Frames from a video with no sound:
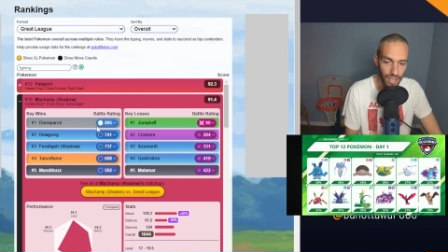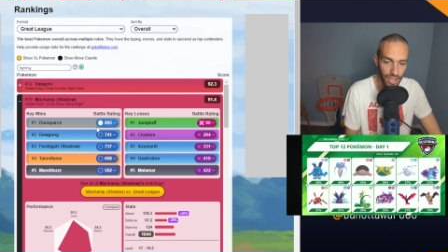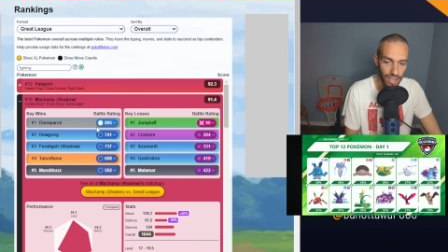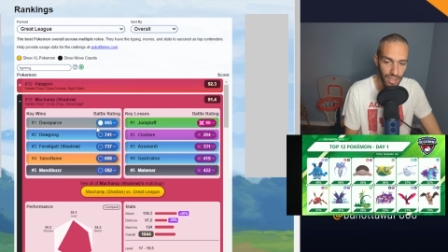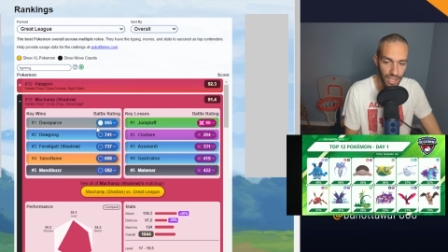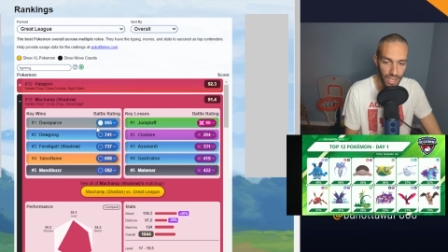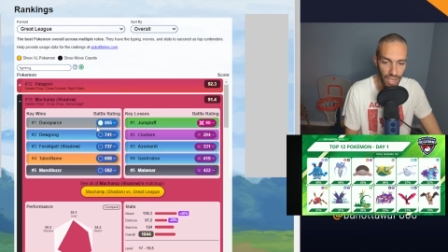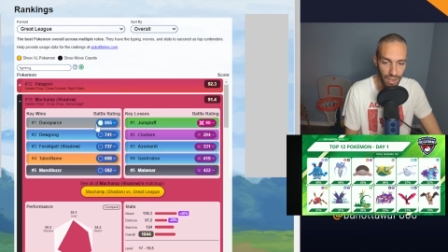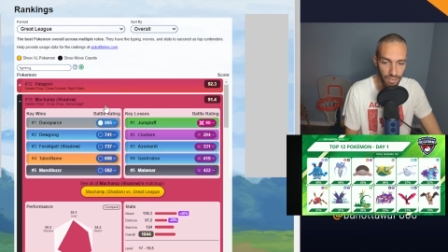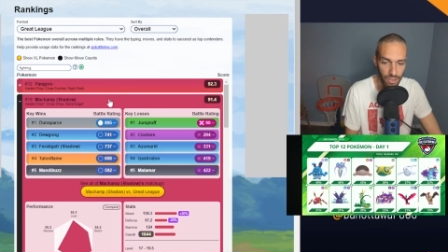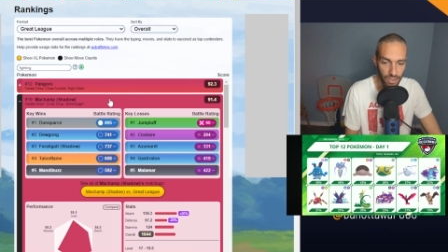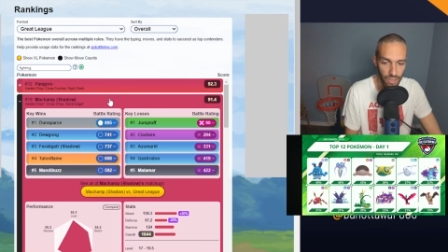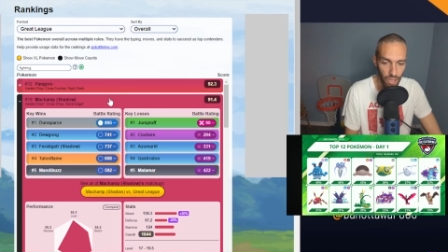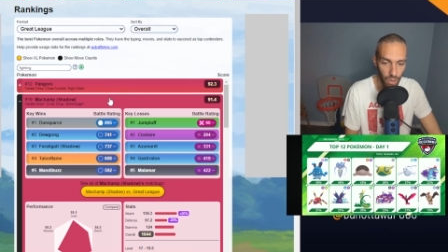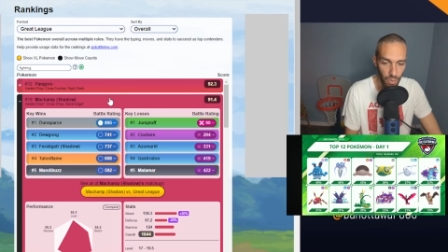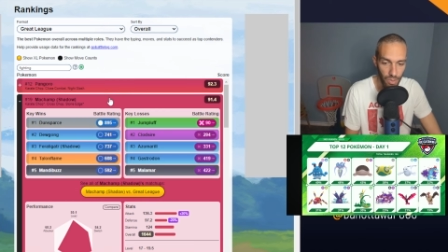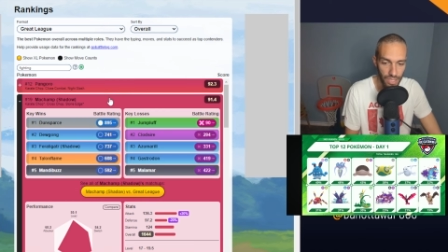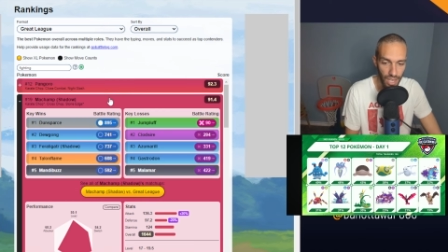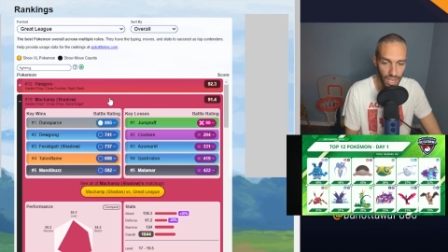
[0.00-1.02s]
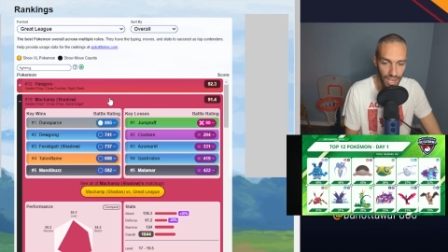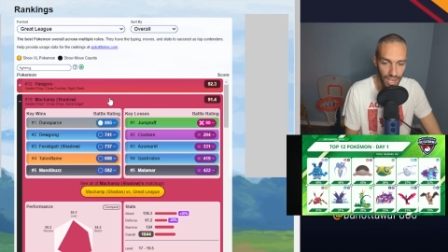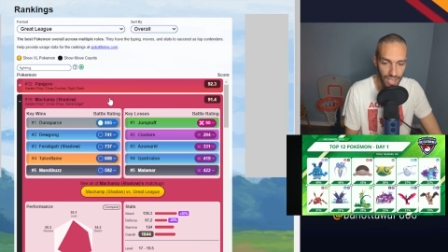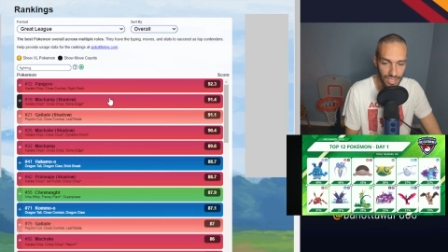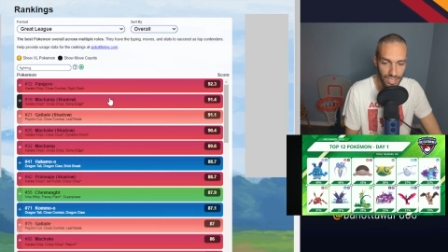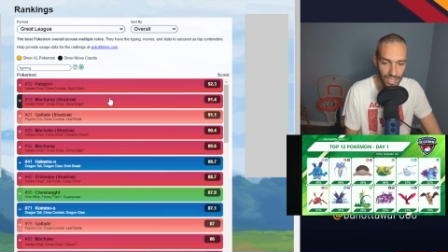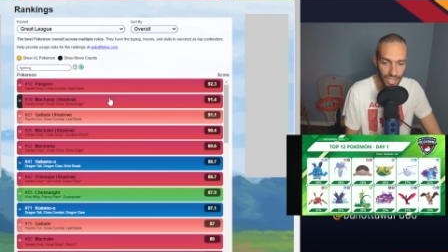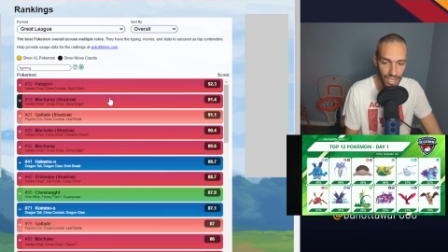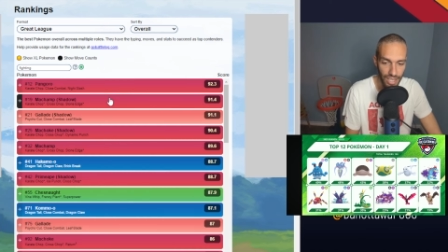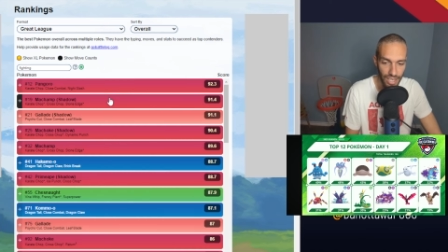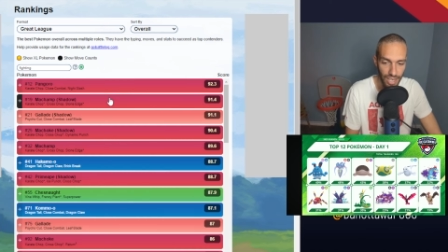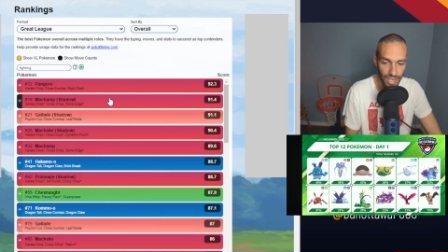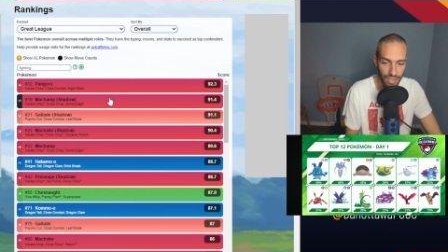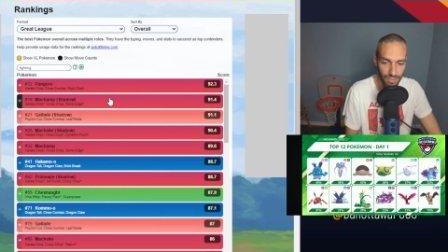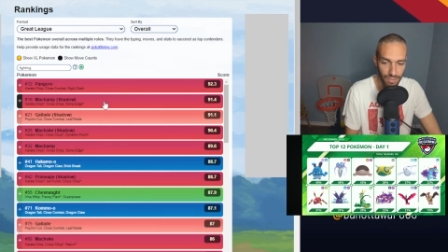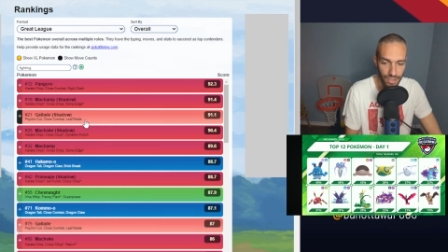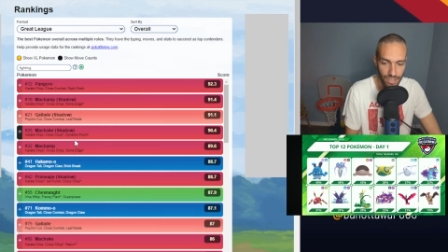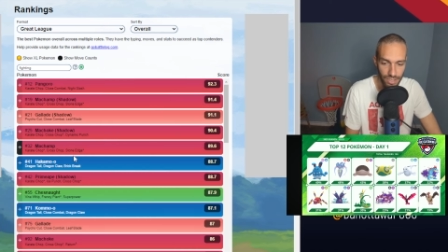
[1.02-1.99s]
They have low attacks and high
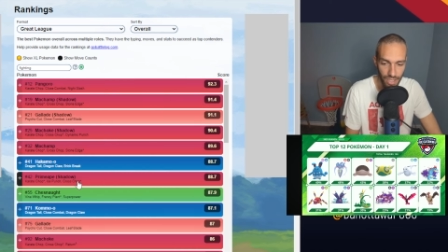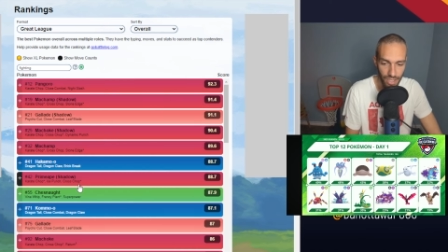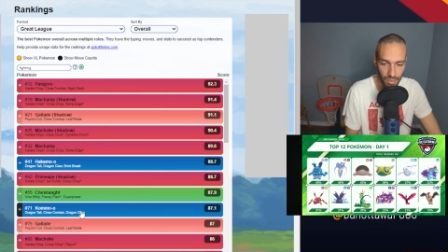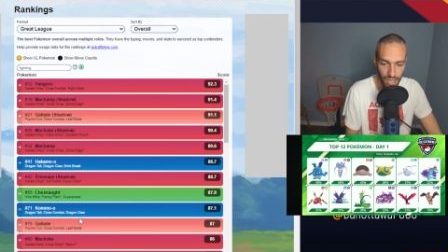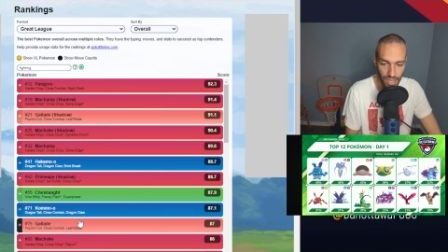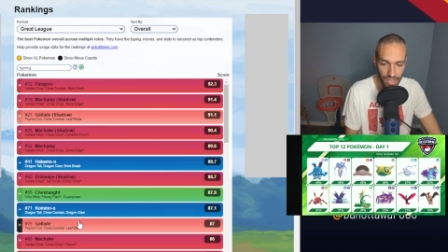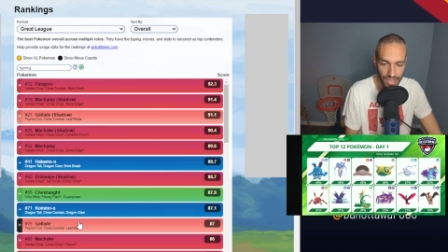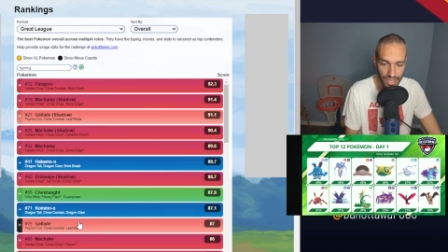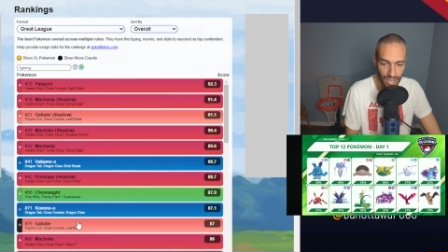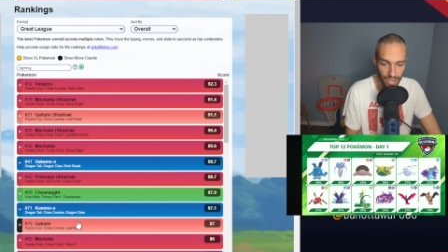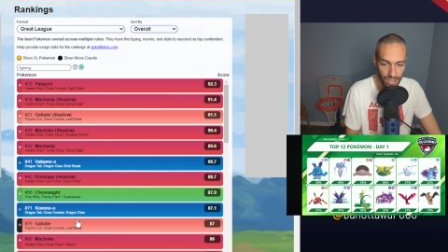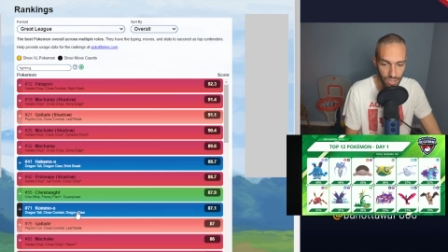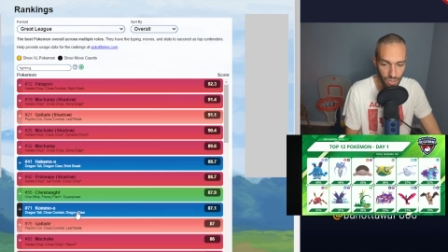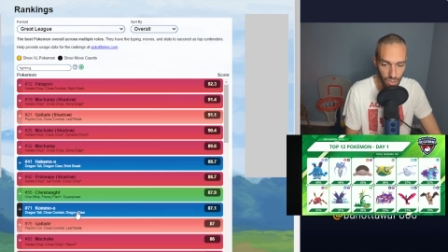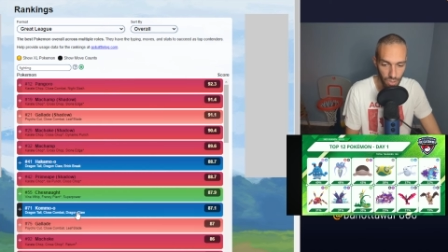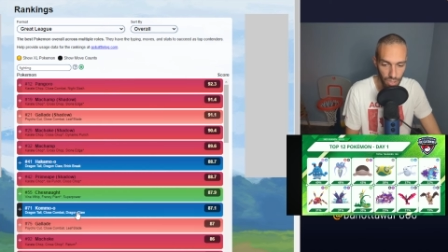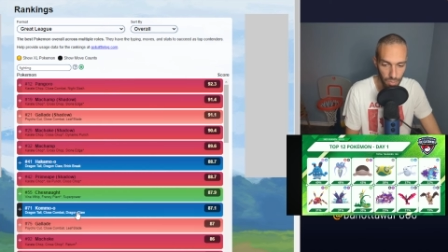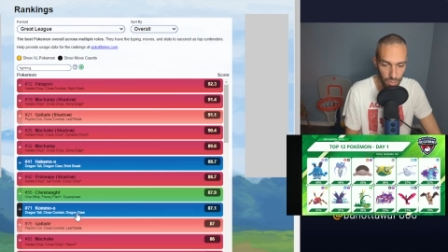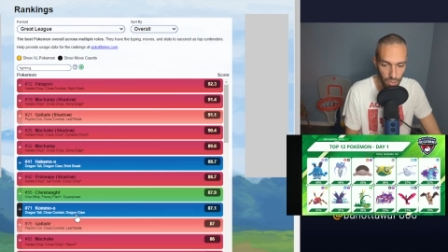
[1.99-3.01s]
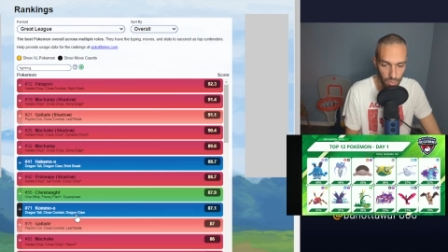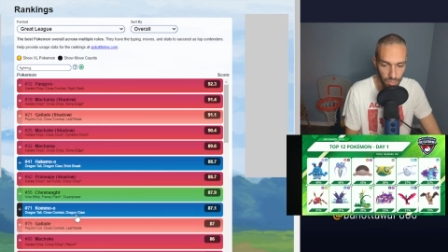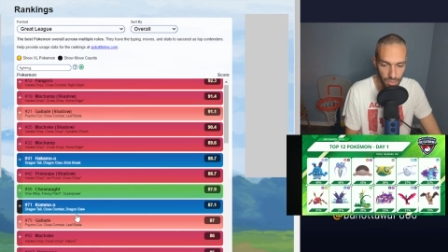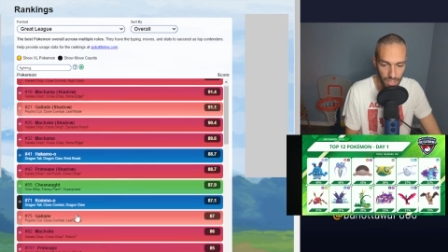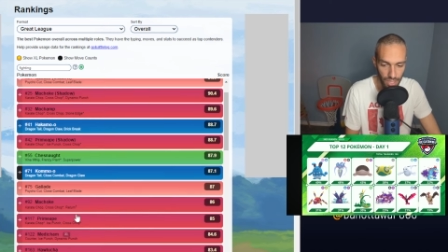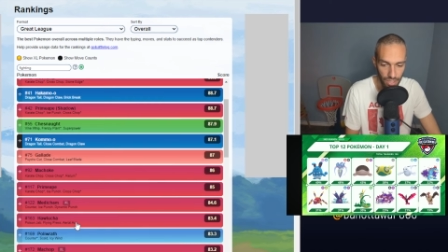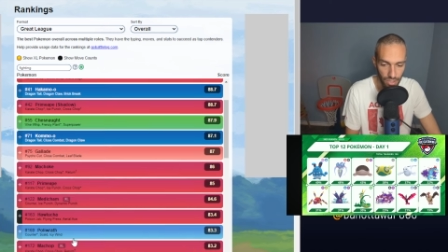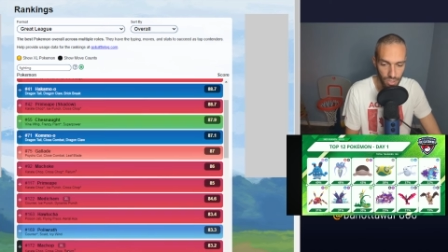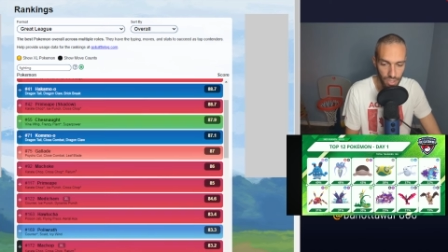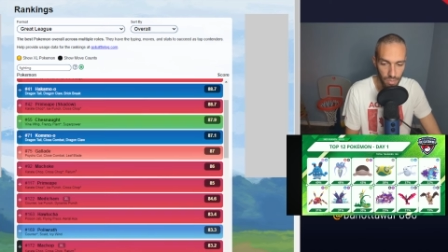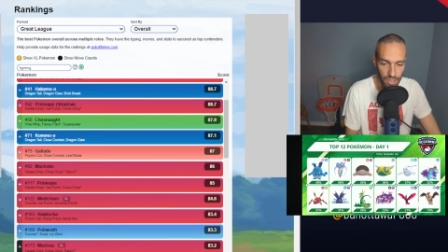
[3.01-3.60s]
defense stamina. Now let's go to the Pokemon that used to be